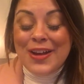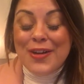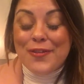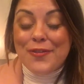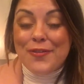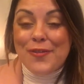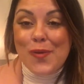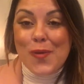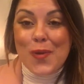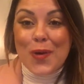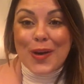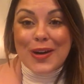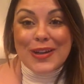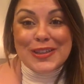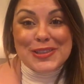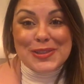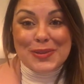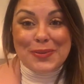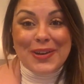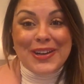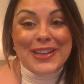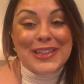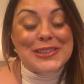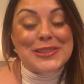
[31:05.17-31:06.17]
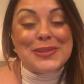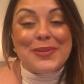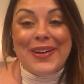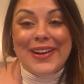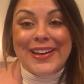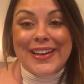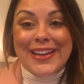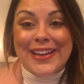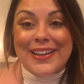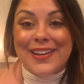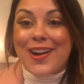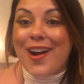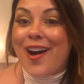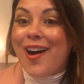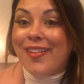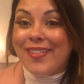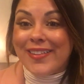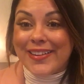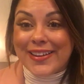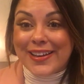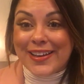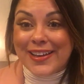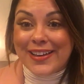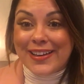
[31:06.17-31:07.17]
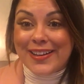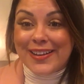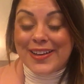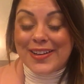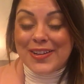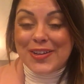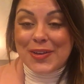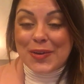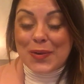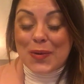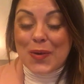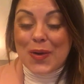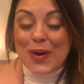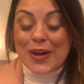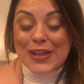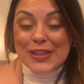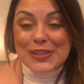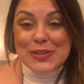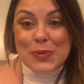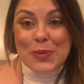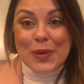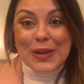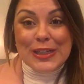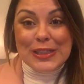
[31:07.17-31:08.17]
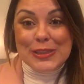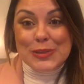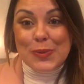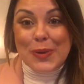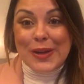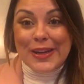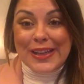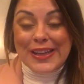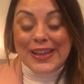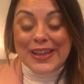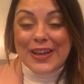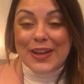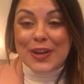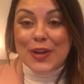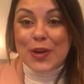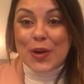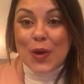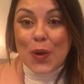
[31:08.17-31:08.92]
for 2020 and calling in your 2020